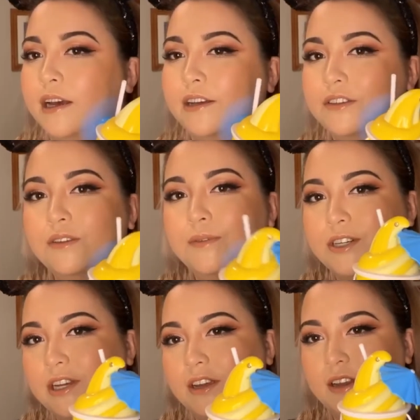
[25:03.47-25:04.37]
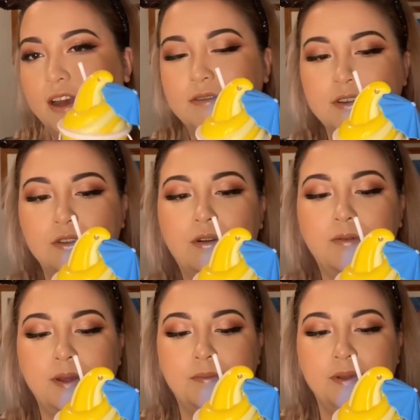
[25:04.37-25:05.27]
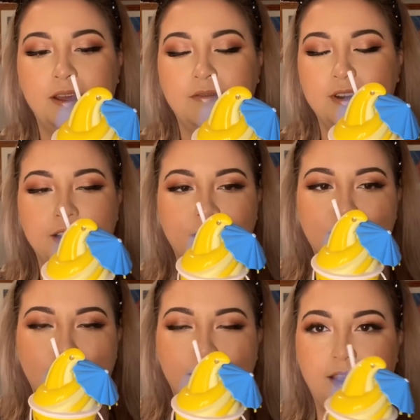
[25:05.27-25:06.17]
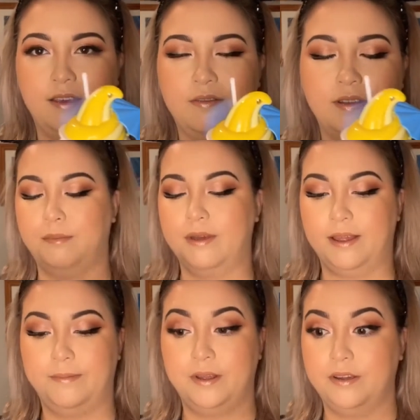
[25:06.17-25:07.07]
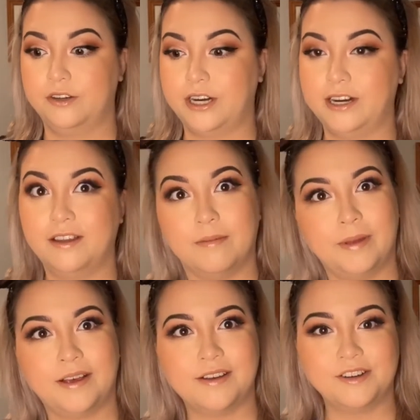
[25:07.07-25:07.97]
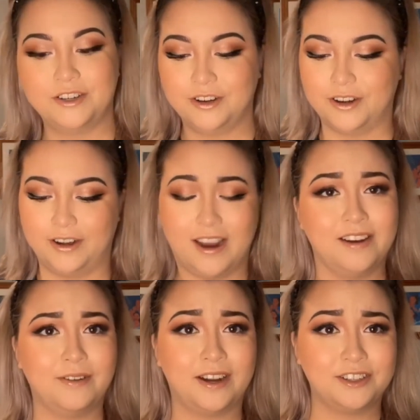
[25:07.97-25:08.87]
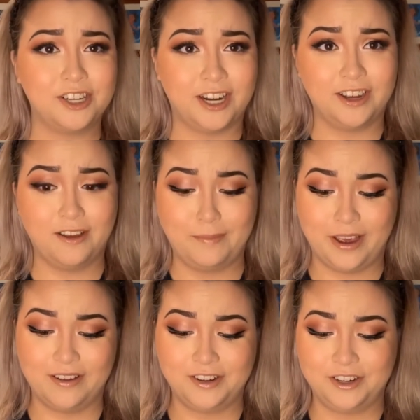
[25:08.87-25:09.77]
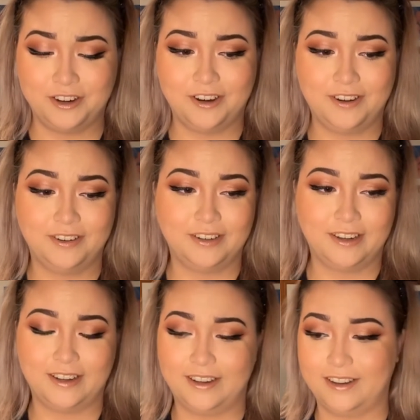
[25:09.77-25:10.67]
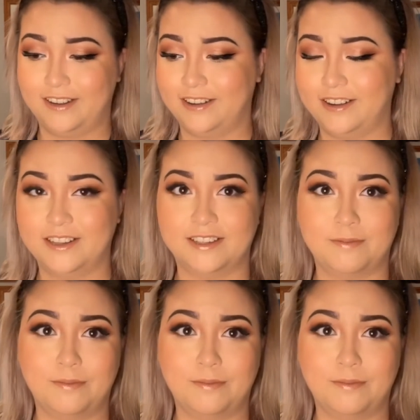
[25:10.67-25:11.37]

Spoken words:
I also wish I could have a Dole Whip every day of my life, but trying to cut back on sugar. Anyone else trying to cut back on sugar? Cause